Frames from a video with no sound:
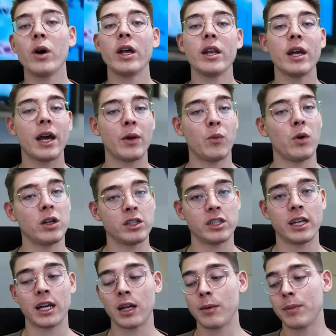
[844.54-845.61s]
win and 1
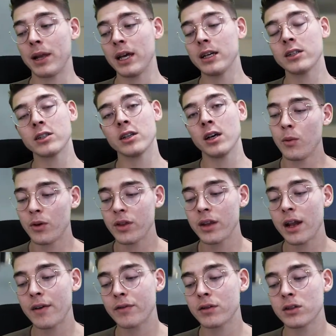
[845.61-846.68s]
second place, with an
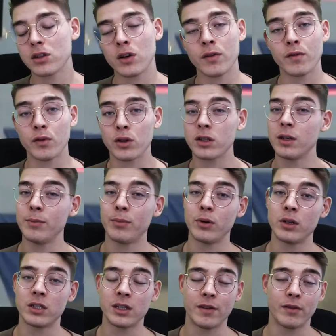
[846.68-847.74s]
average of
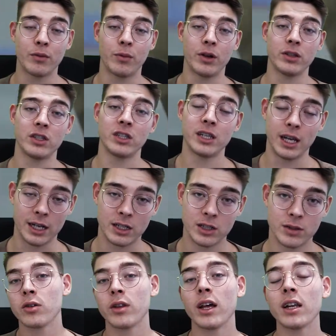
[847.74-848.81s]
14.716.
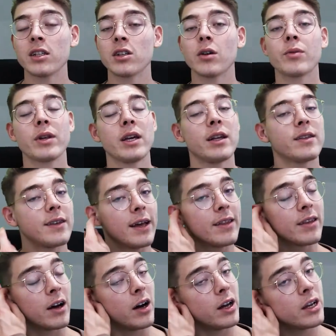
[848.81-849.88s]
So that is already a 10th
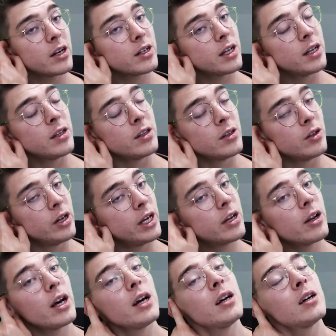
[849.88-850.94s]
higher than
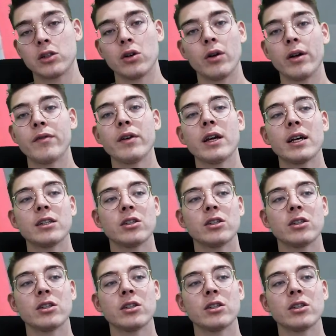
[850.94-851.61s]
Yonekura. So if he can